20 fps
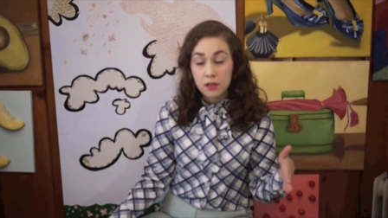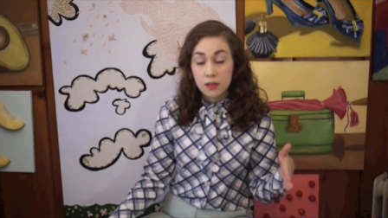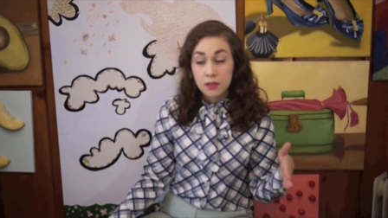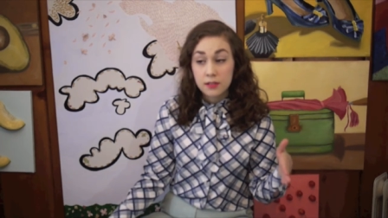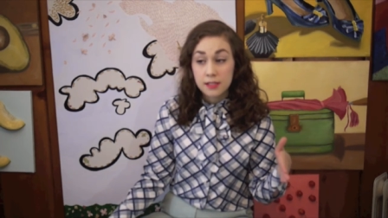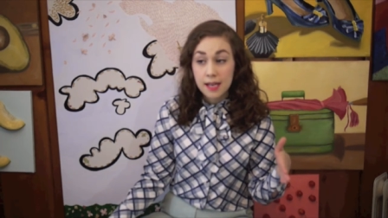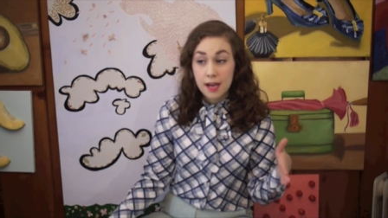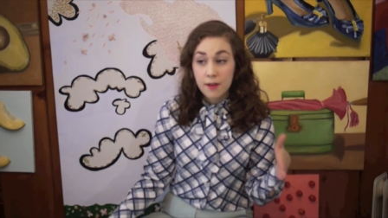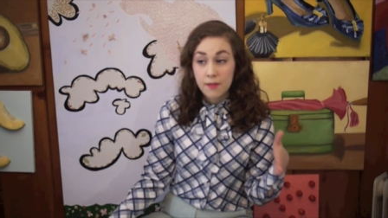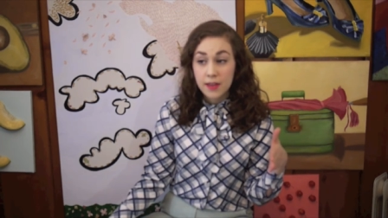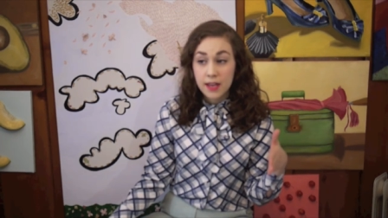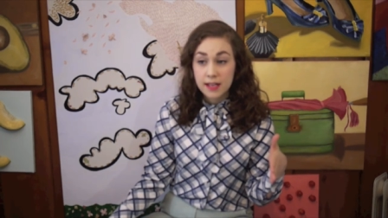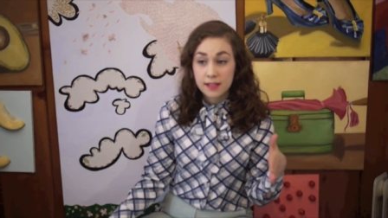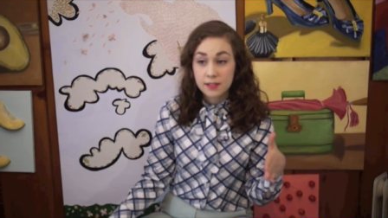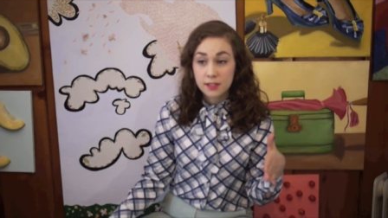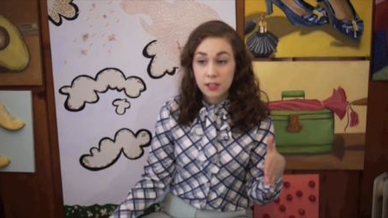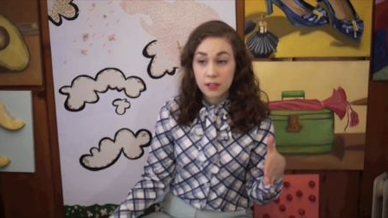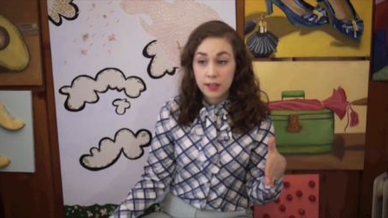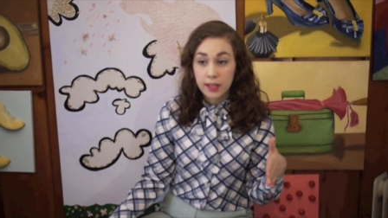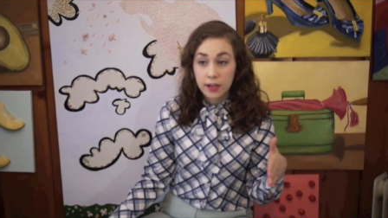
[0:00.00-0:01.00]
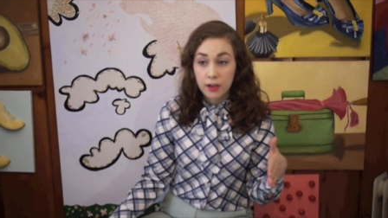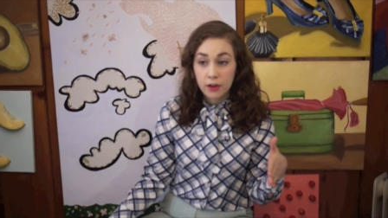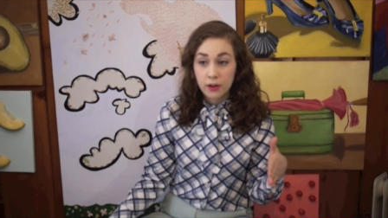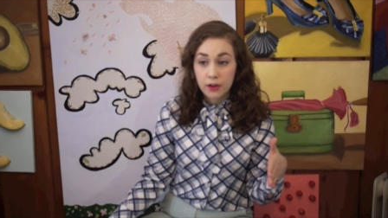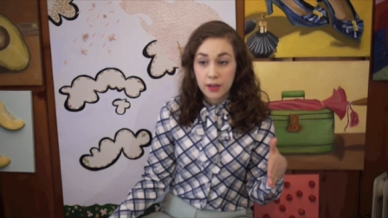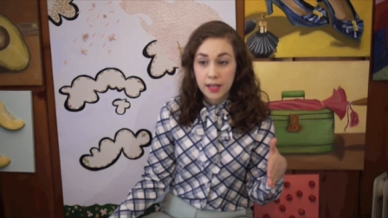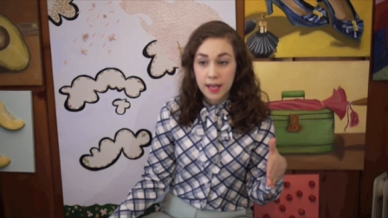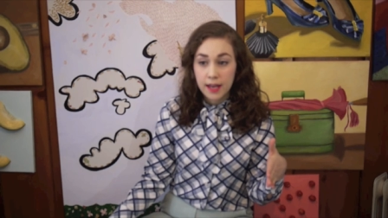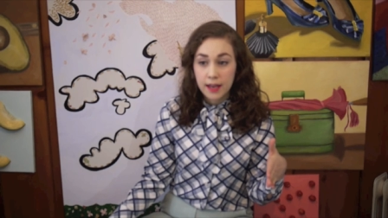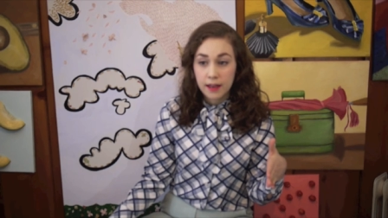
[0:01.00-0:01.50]
down the escalator
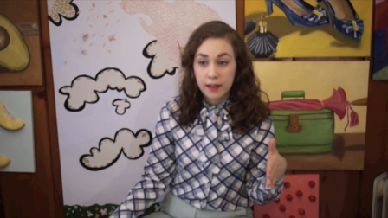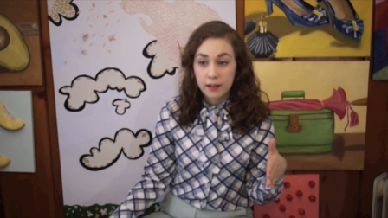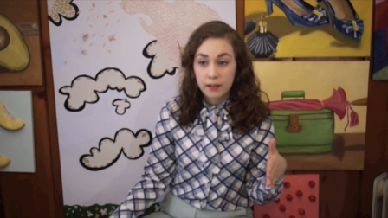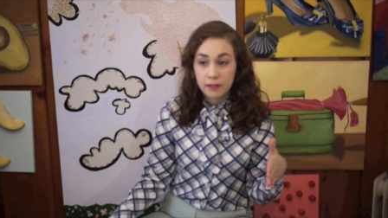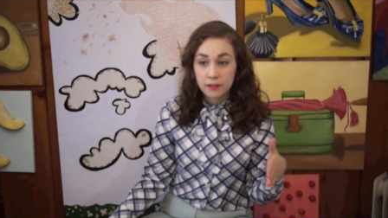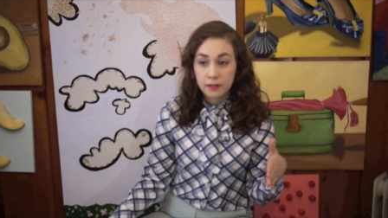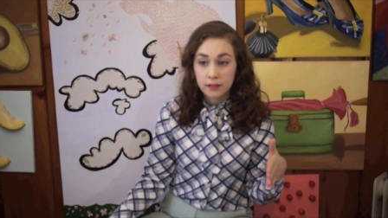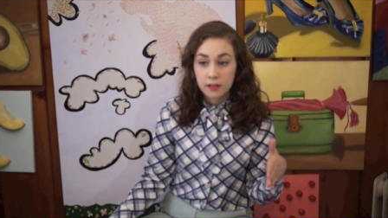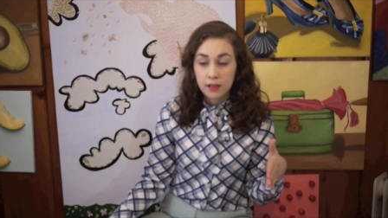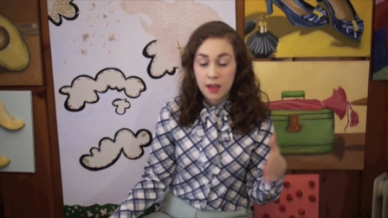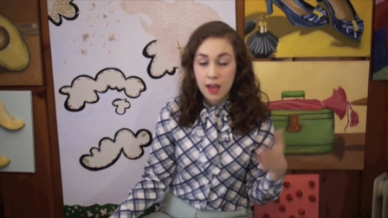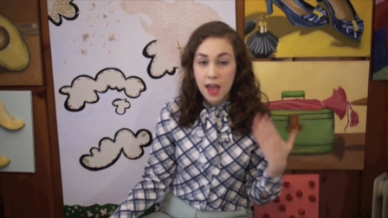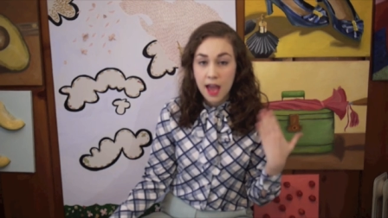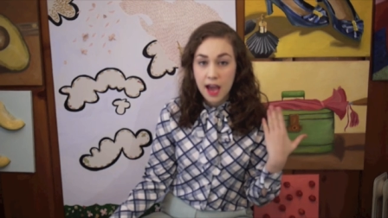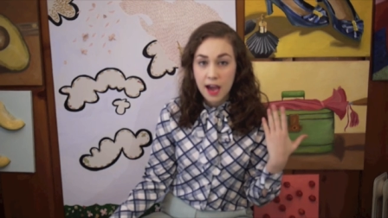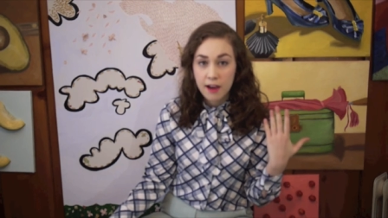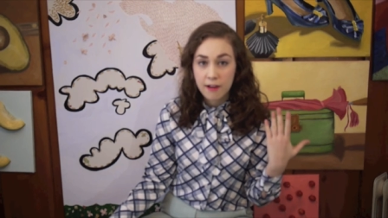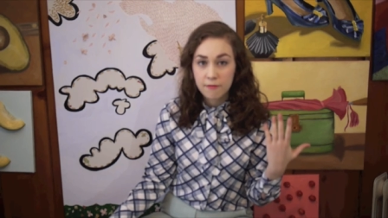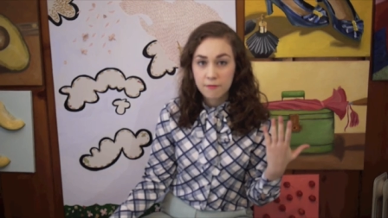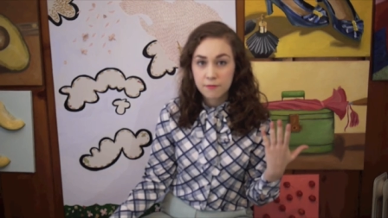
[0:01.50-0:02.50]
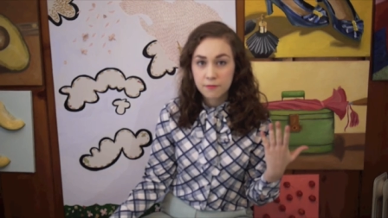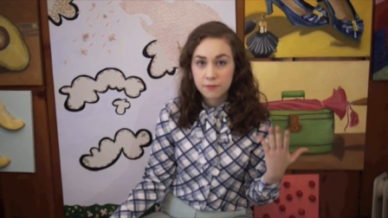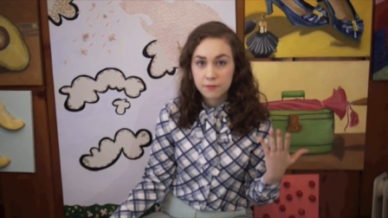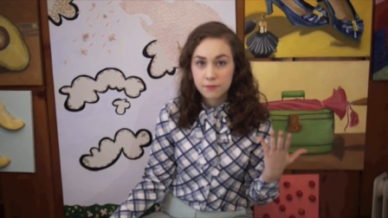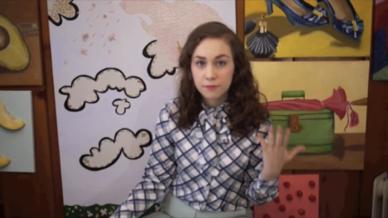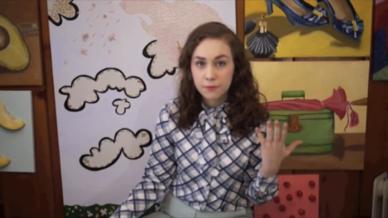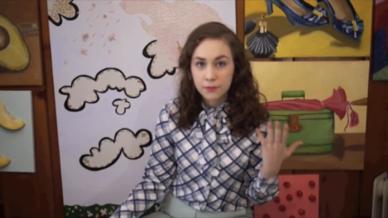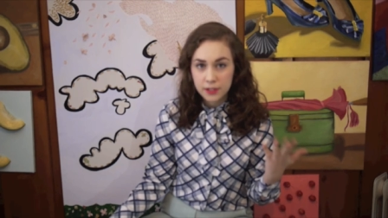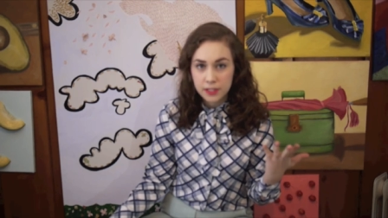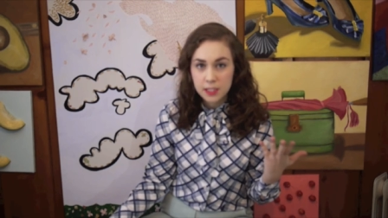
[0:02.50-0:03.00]
can have
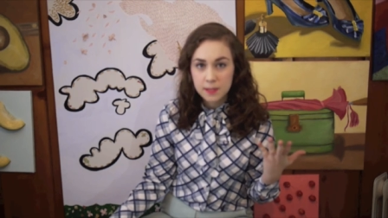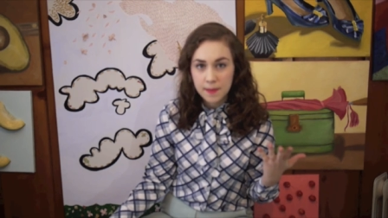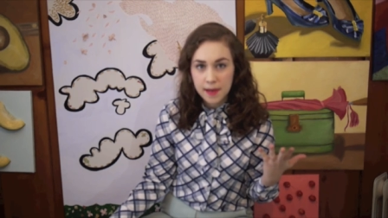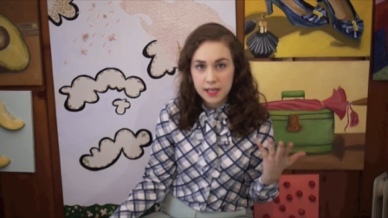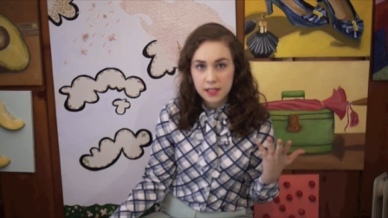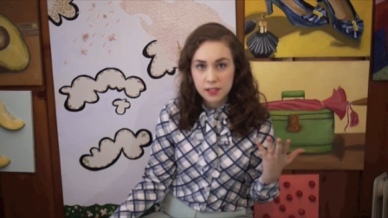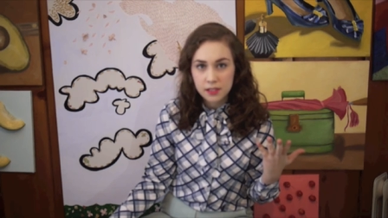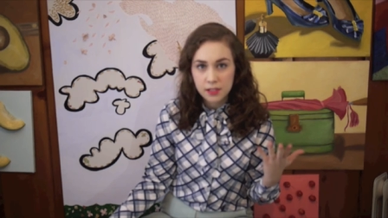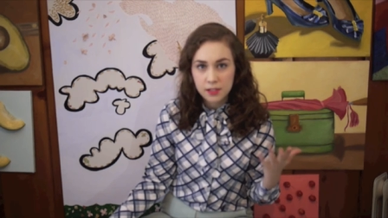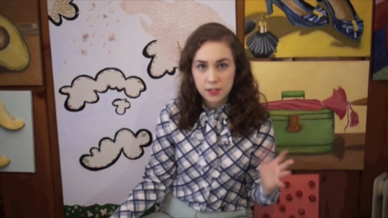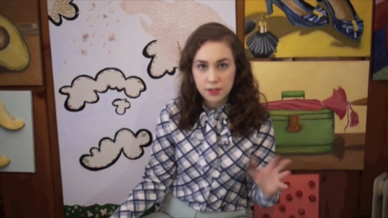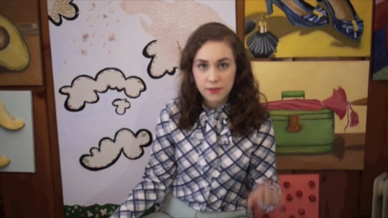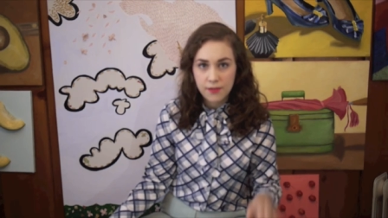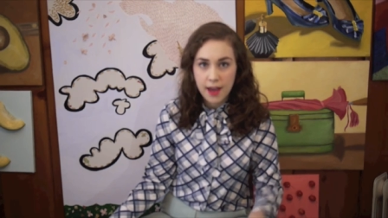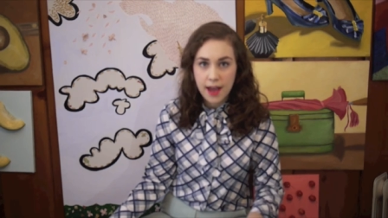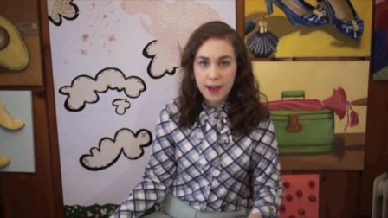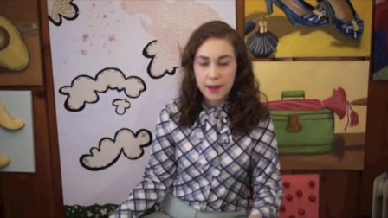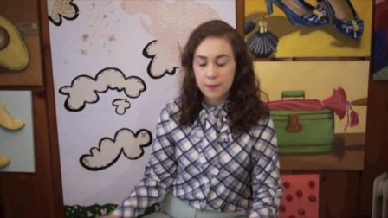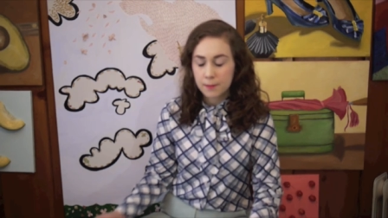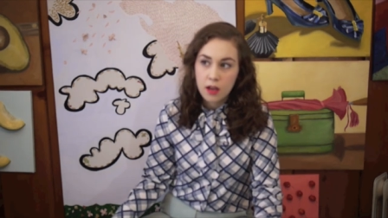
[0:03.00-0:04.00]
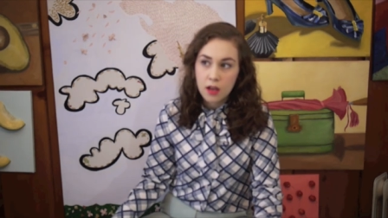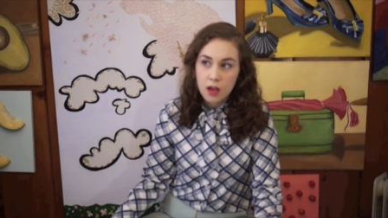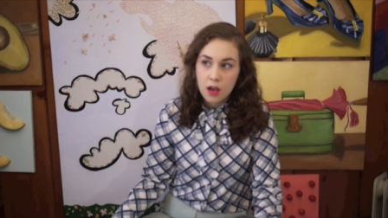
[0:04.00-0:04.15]
free space to do that.